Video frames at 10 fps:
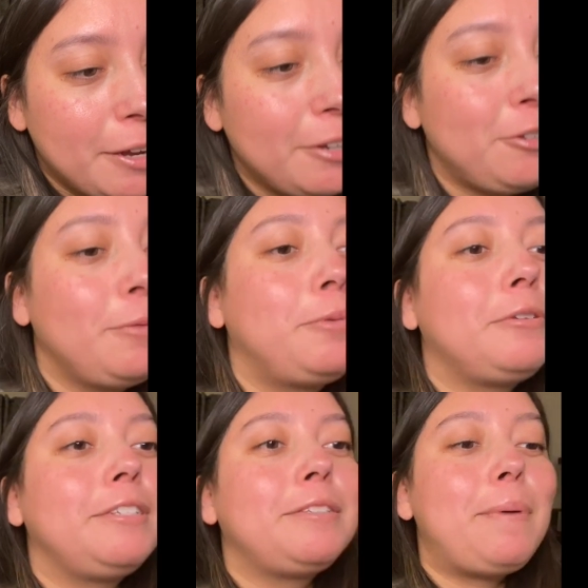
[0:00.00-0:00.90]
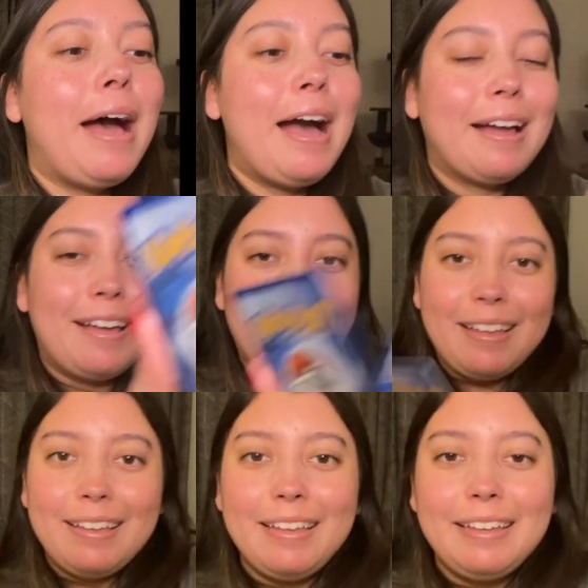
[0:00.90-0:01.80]
got two pulls this pack.
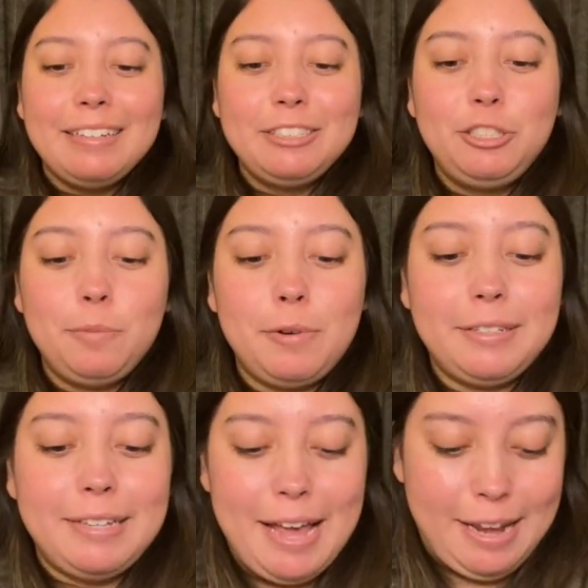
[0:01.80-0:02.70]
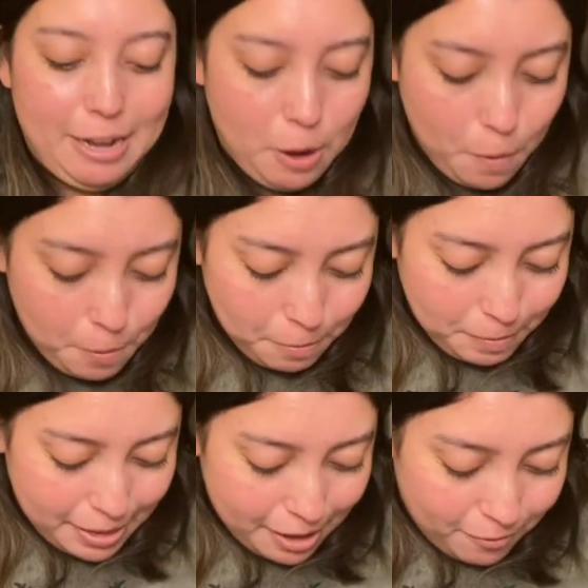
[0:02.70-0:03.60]
Super excited. Oh,
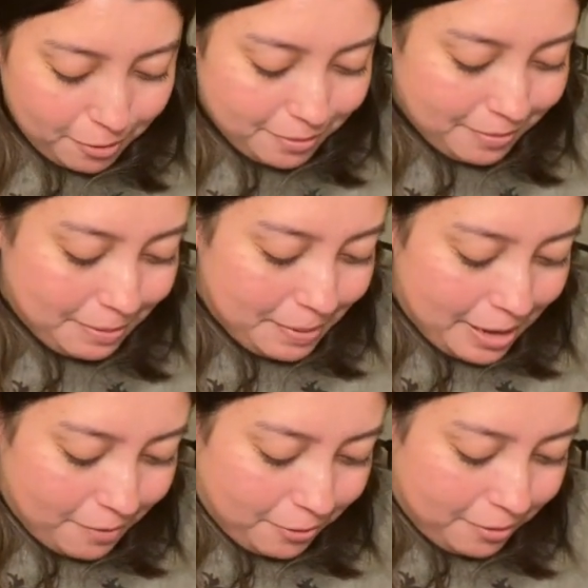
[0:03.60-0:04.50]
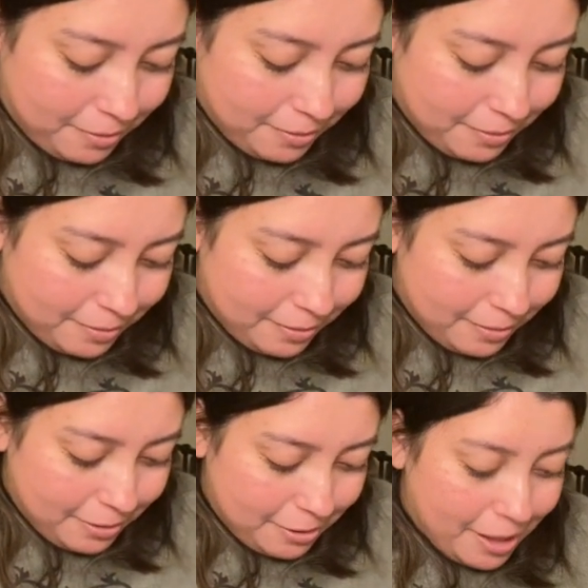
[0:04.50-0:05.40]
be careful. Be careful.
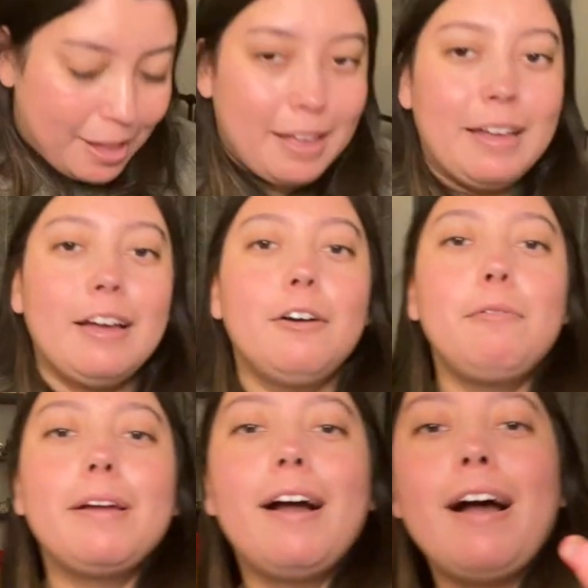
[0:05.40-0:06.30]
Okay. We got